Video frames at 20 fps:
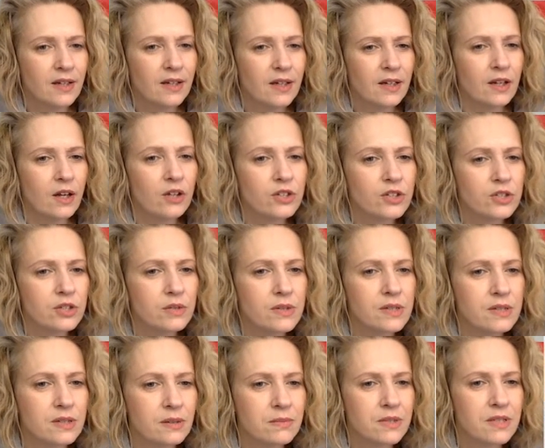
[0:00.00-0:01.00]
It also
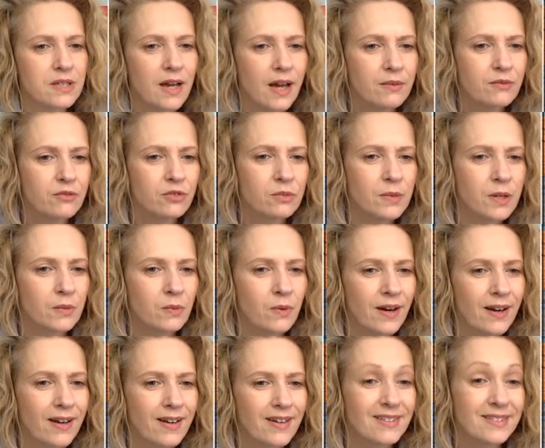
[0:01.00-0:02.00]
is some time for me where
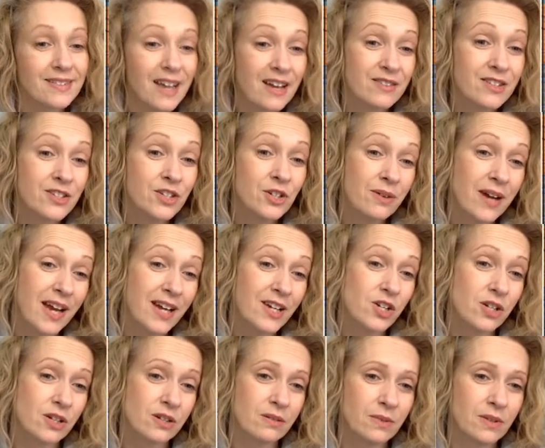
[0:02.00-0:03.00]
I have
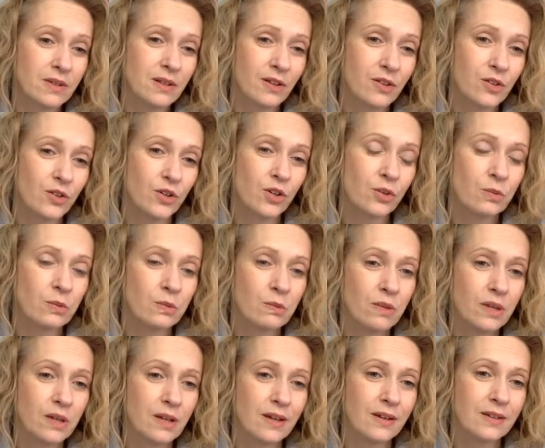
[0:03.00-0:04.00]
interaction with other human
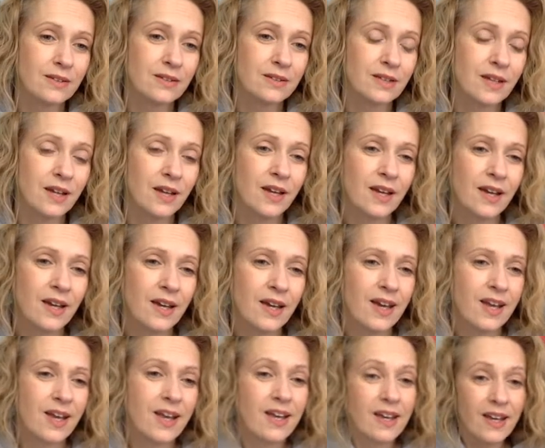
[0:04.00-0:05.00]
beings.
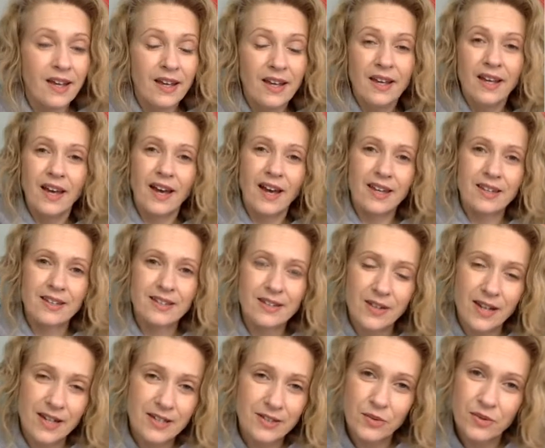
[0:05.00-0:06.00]
I, th
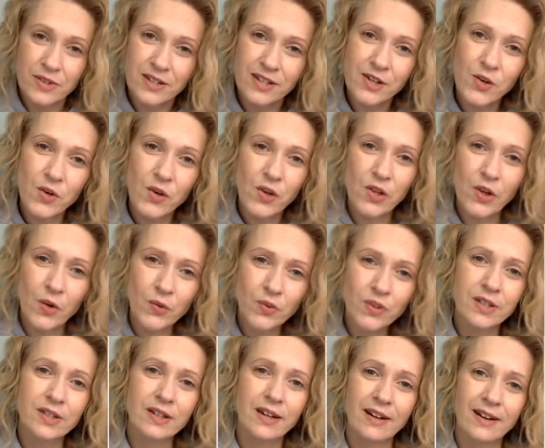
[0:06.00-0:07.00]
I don't think you're
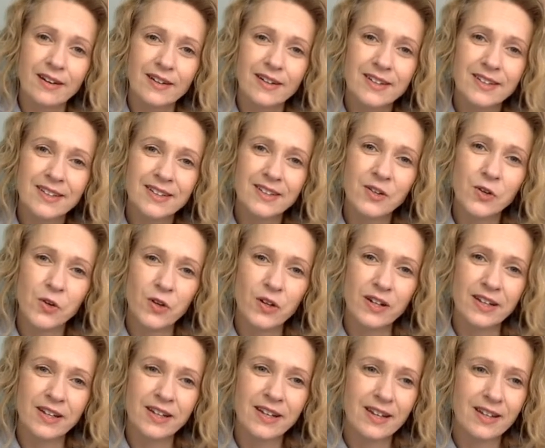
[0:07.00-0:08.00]
alone there,
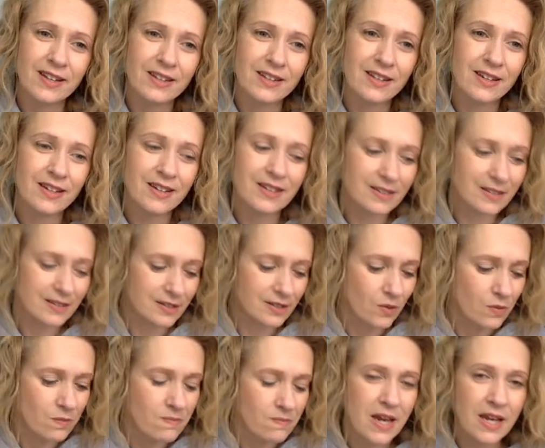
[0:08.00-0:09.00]
Courtney. I think
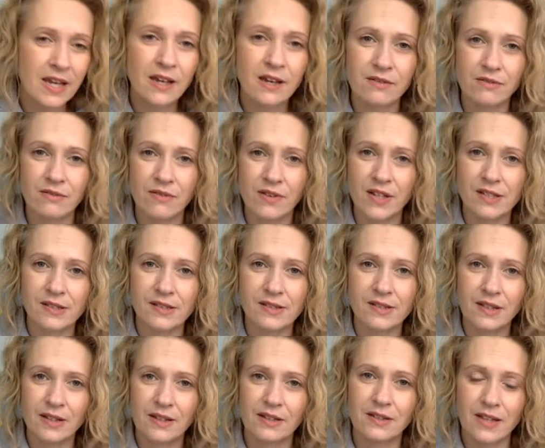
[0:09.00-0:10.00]
so many of us
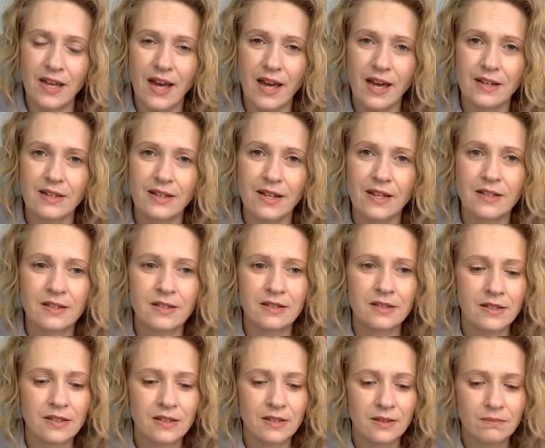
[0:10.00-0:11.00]
need that, and
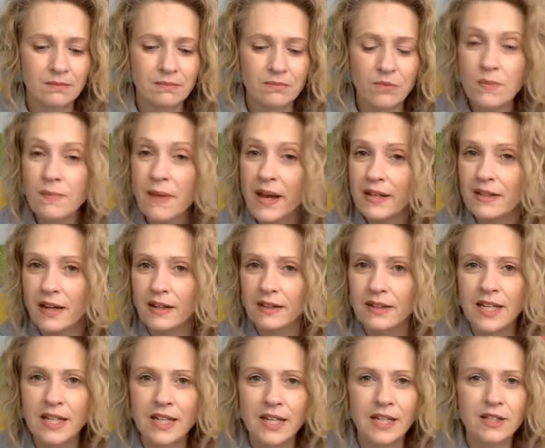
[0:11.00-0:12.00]
we might not
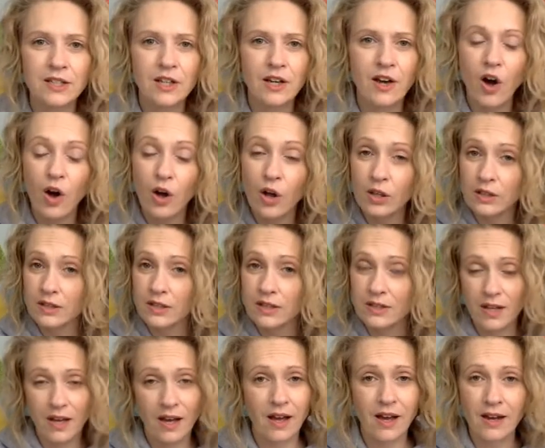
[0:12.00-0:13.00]
need it all the
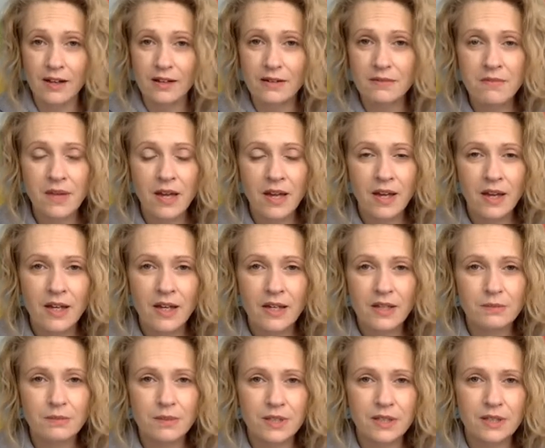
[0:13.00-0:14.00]
time,
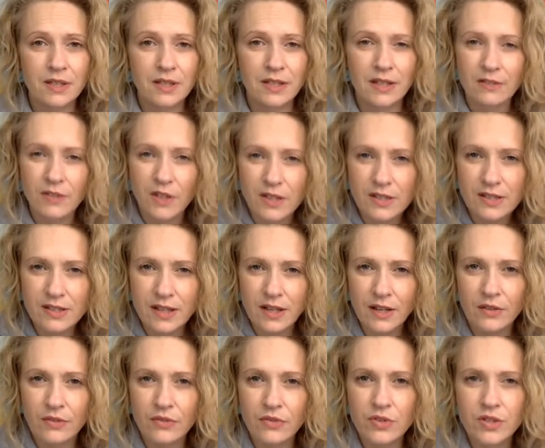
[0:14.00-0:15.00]
but to give
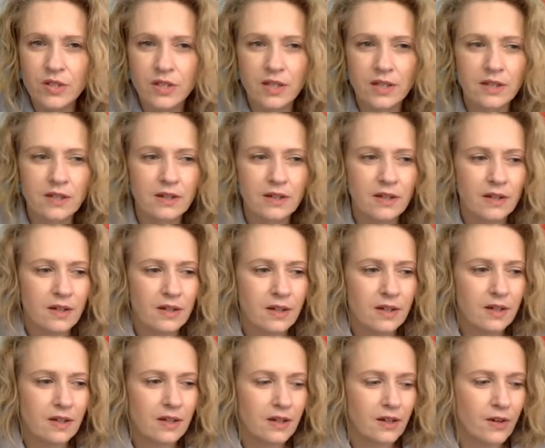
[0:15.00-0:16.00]
ourselves the,
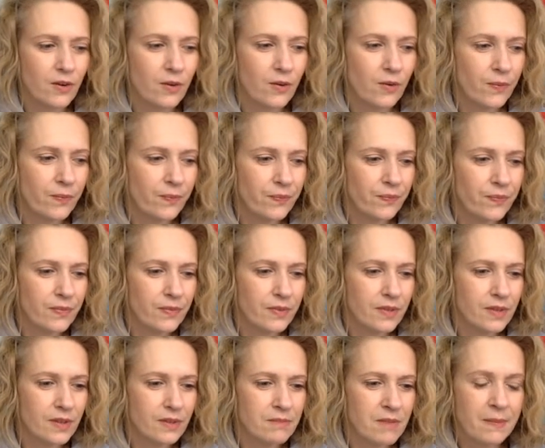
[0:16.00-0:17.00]
you know,
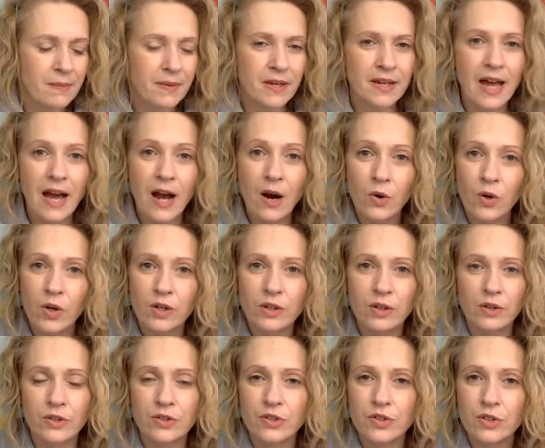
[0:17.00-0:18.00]
maybe an hour
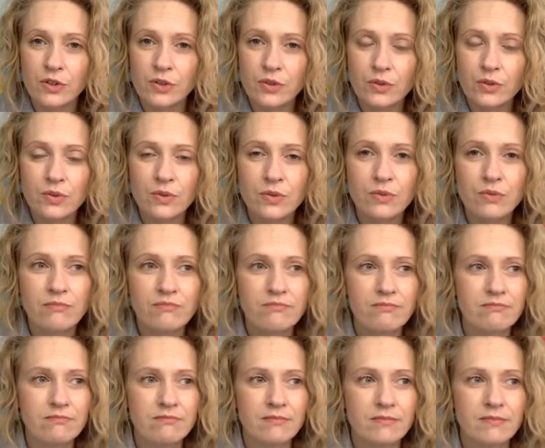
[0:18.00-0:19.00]
or two,
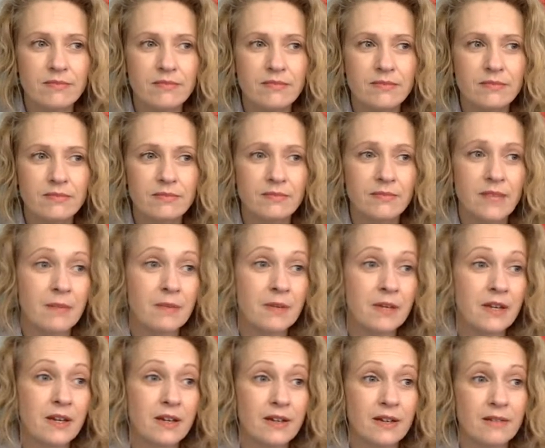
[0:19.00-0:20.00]

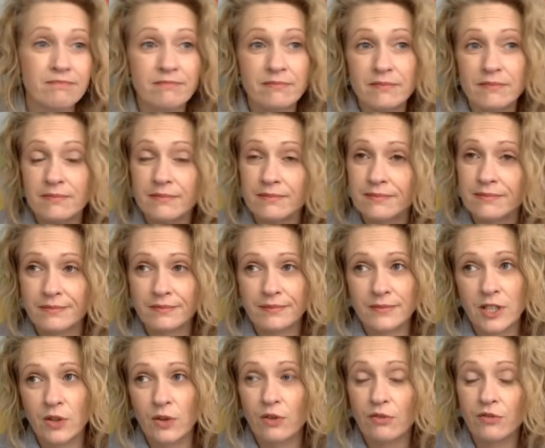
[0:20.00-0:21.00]
maybe,
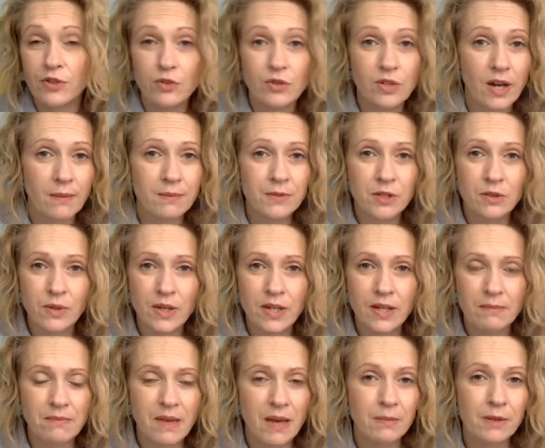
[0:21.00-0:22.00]
you know, a few times a
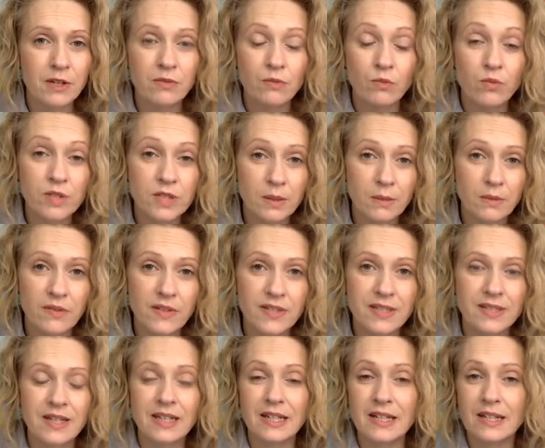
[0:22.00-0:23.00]
week. Maybe some of
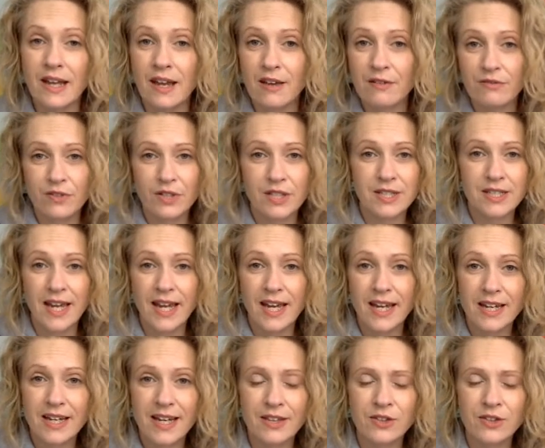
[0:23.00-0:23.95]
us need it every day.